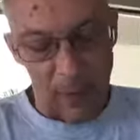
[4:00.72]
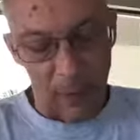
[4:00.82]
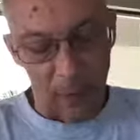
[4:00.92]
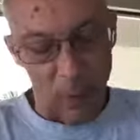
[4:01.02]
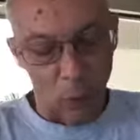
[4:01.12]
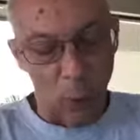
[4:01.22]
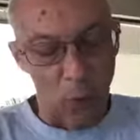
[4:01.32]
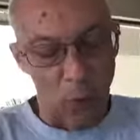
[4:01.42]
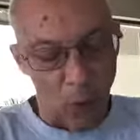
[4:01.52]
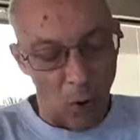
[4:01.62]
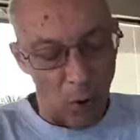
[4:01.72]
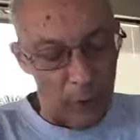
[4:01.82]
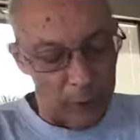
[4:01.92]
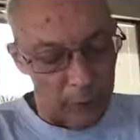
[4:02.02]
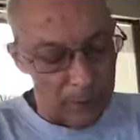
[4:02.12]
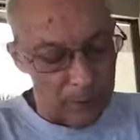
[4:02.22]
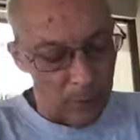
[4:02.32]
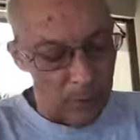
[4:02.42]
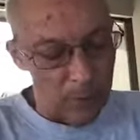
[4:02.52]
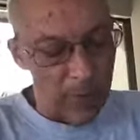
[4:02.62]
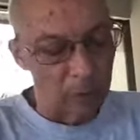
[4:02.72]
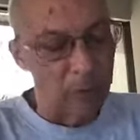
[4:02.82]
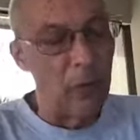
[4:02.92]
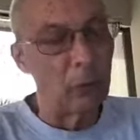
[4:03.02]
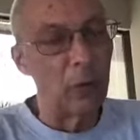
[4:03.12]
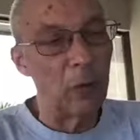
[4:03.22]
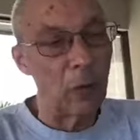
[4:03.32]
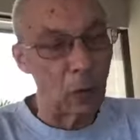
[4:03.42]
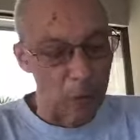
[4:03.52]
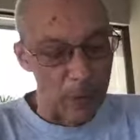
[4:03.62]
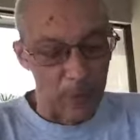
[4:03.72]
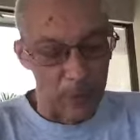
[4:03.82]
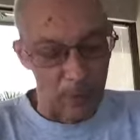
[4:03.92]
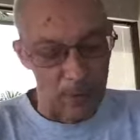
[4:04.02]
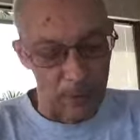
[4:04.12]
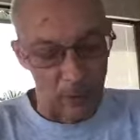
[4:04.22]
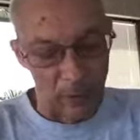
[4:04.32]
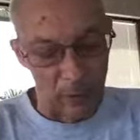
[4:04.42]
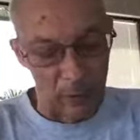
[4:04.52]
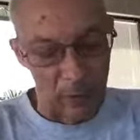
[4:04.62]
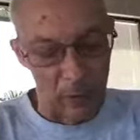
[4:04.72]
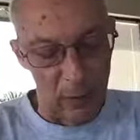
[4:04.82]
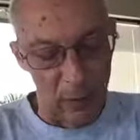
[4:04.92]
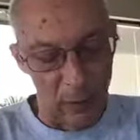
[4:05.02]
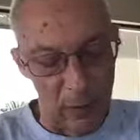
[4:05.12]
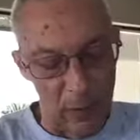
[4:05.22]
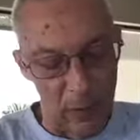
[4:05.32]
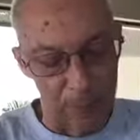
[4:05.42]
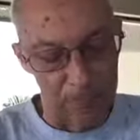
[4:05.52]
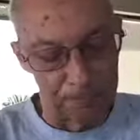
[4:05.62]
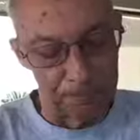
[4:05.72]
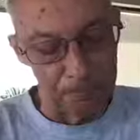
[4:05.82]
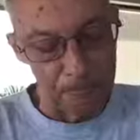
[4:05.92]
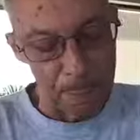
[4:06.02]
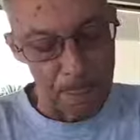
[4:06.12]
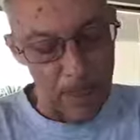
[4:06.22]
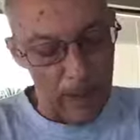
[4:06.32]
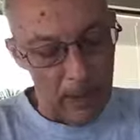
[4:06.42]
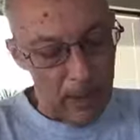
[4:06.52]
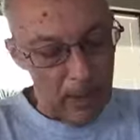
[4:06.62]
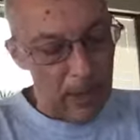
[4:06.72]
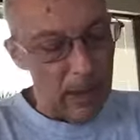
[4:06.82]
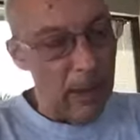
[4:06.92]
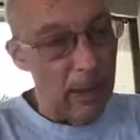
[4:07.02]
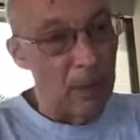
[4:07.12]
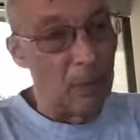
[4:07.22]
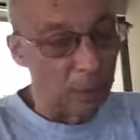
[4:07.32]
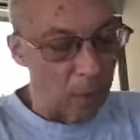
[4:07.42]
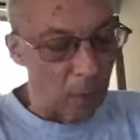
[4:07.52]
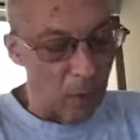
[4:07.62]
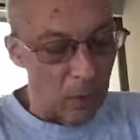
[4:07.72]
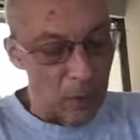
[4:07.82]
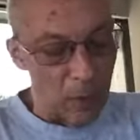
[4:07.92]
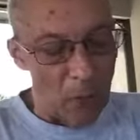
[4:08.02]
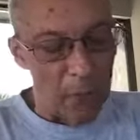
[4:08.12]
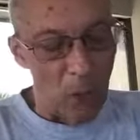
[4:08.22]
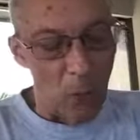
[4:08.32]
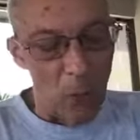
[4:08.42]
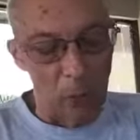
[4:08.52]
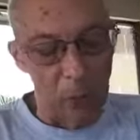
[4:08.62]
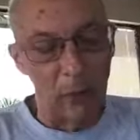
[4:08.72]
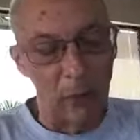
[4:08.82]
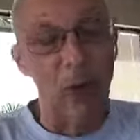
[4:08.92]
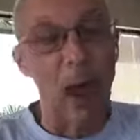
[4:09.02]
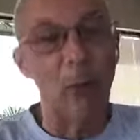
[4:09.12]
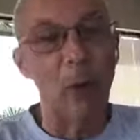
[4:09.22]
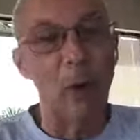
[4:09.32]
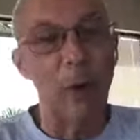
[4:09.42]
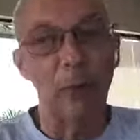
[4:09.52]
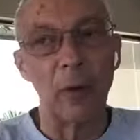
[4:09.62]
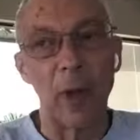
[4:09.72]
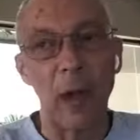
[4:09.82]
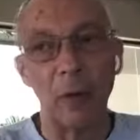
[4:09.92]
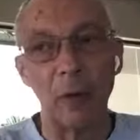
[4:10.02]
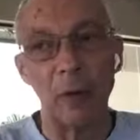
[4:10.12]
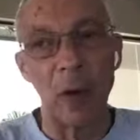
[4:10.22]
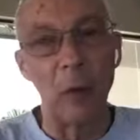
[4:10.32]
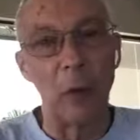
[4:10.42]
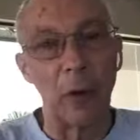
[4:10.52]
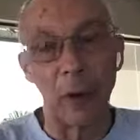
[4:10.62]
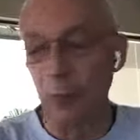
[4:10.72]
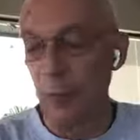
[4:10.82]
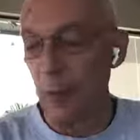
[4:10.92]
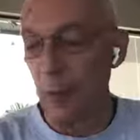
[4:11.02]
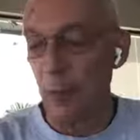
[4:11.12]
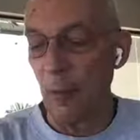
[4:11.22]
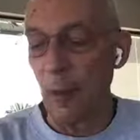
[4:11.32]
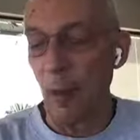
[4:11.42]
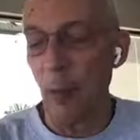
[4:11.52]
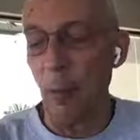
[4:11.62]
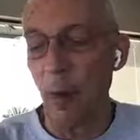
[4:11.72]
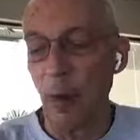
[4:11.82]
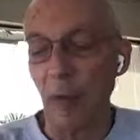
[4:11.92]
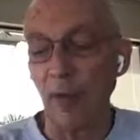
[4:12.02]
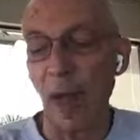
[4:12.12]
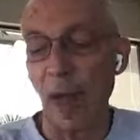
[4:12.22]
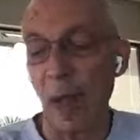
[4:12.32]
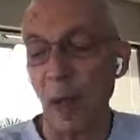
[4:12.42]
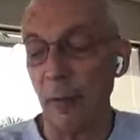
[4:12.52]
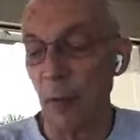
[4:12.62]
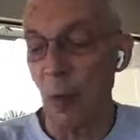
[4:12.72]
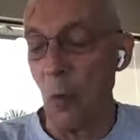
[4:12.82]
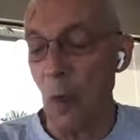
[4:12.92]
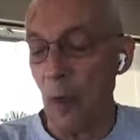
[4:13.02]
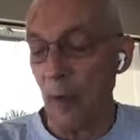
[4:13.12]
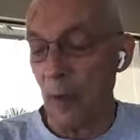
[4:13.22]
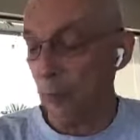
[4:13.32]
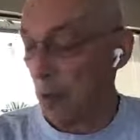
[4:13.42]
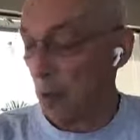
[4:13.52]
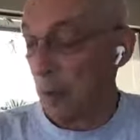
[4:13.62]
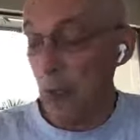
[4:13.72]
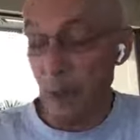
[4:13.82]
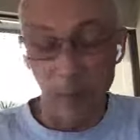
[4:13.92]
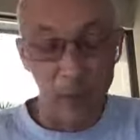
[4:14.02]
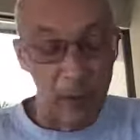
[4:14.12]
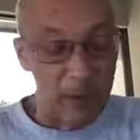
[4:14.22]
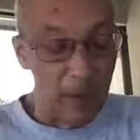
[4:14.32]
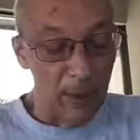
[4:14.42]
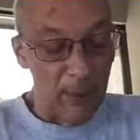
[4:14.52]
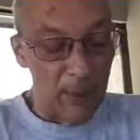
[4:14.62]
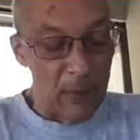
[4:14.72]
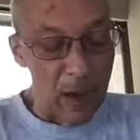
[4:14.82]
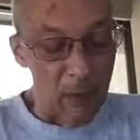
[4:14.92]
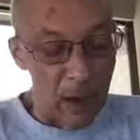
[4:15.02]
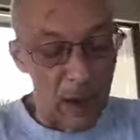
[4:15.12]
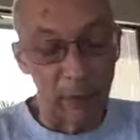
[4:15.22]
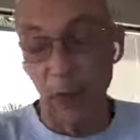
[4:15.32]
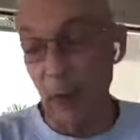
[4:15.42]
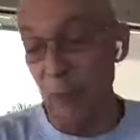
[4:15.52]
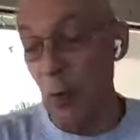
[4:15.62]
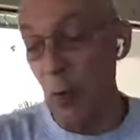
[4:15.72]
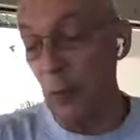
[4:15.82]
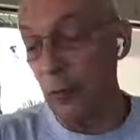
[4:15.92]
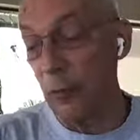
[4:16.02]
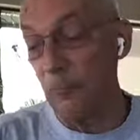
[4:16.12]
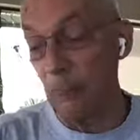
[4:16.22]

out the award cards and passes them to the Toastmaster at the end of the meeting. And for also, the timer is not to vote unless they are going to break a tie. So that's the only time the timer actually votes.